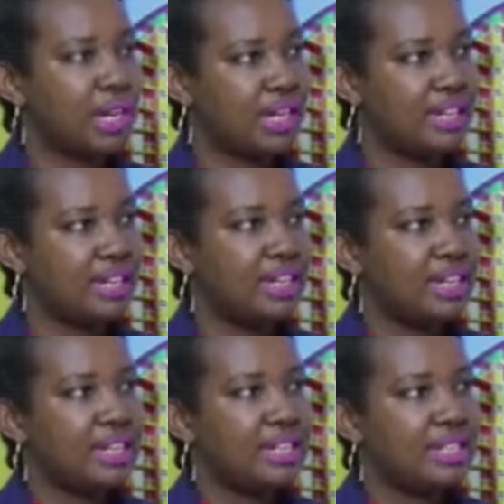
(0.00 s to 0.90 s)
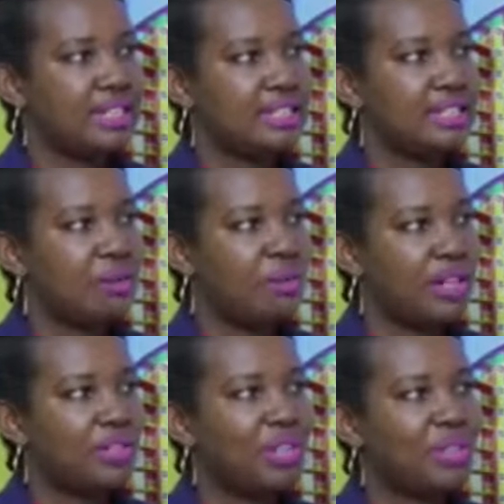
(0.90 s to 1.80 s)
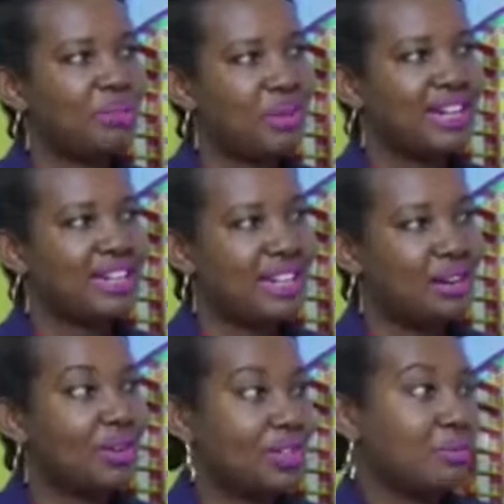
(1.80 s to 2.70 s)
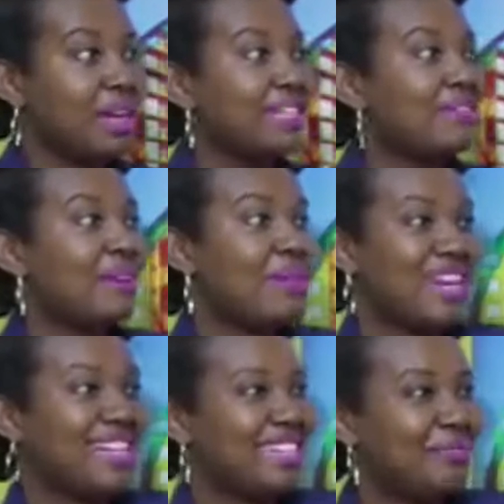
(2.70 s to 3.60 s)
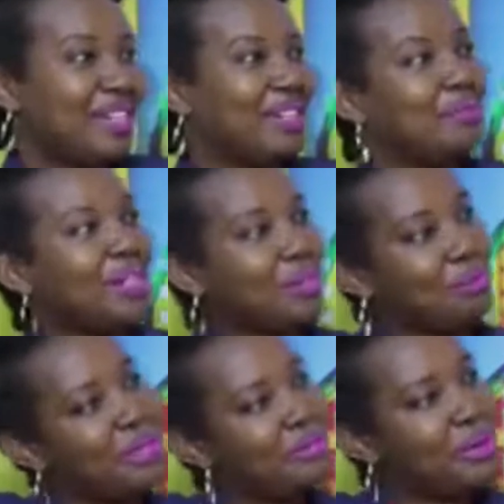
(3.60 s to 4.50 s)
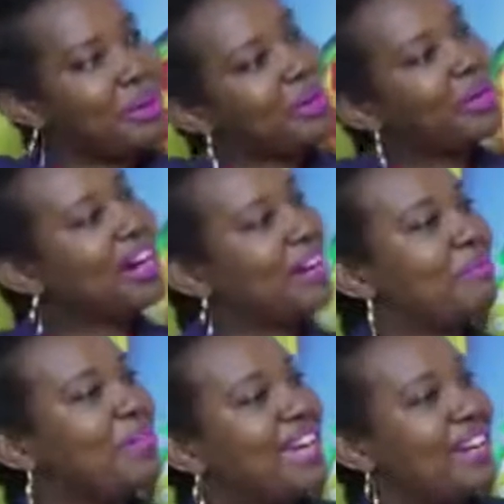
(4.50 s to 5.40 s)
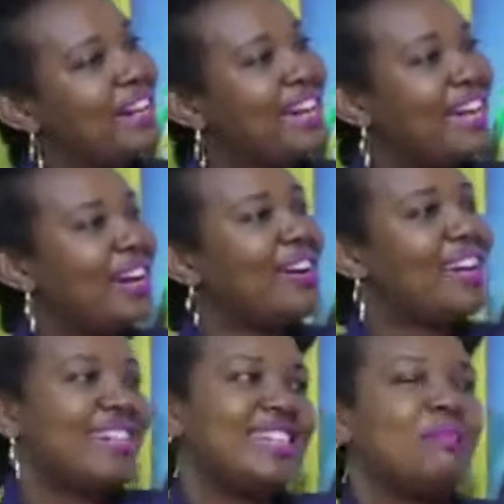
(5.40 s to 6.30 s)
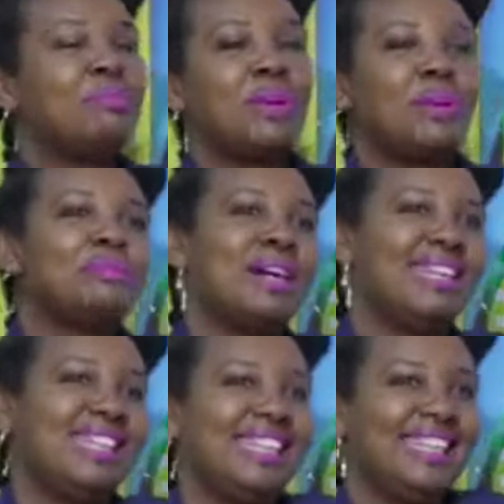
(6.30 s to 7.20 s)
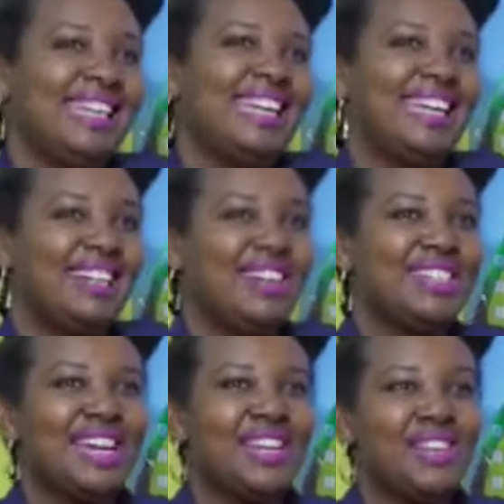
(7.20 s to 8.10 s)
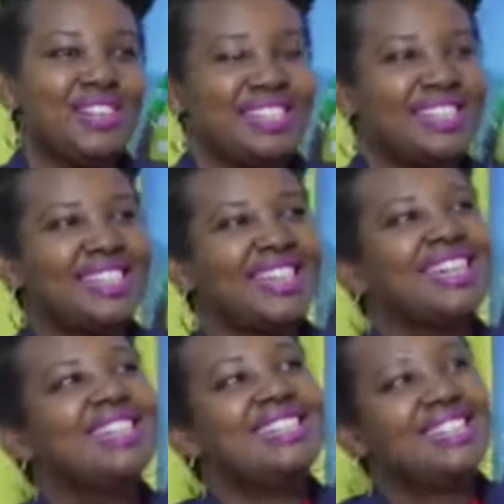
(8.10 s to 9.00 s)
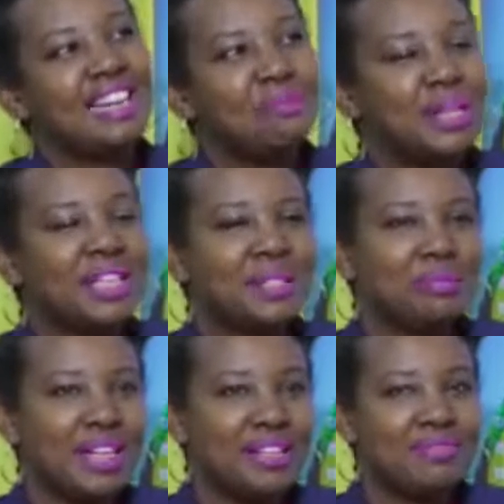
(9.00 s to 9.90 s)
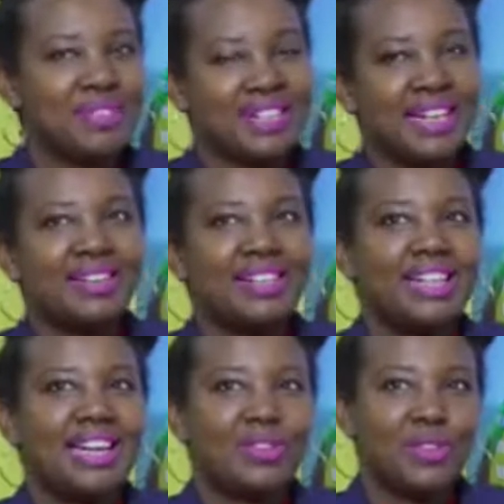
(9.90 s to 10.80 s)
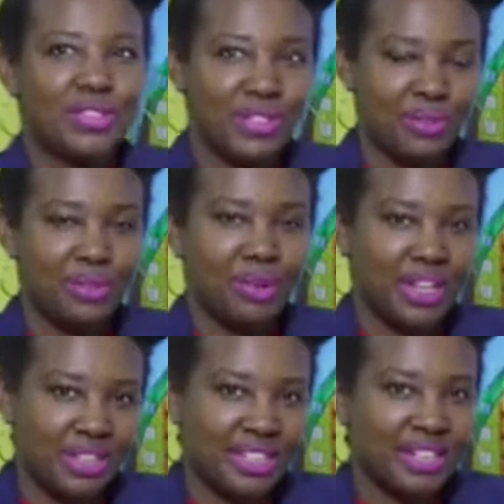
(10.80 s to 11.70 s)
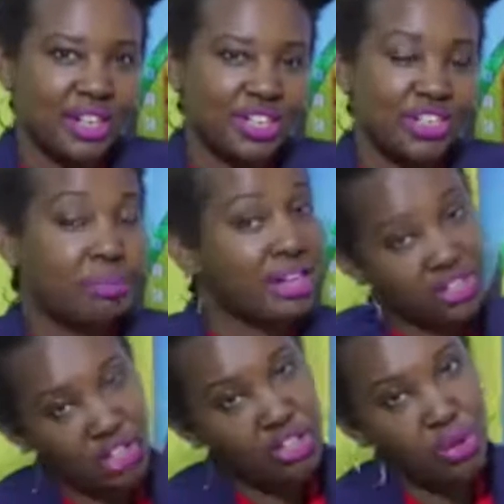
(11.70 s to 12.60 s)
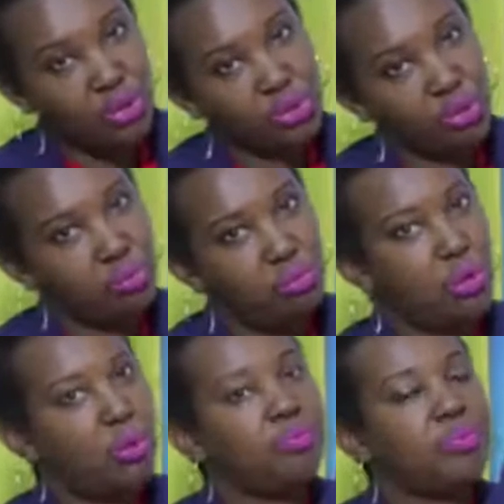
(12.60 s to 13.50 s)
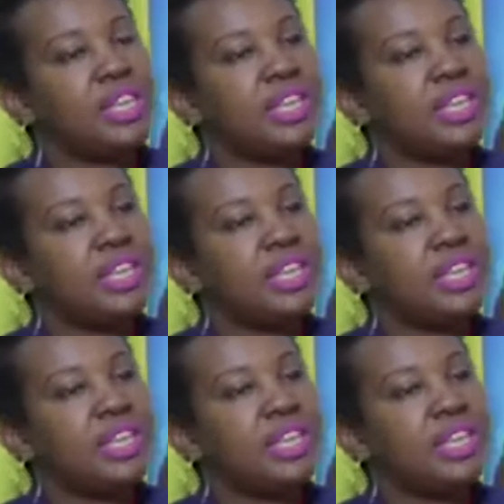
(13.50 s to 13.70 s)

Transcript: money, is it the one you want to make now? Because you might have the 180 million, but you're being mkonogam. You're like, why don't I borrow money? Why don't I use Stanbic's money for now and I continue with my transaction? But it's going to cost you more.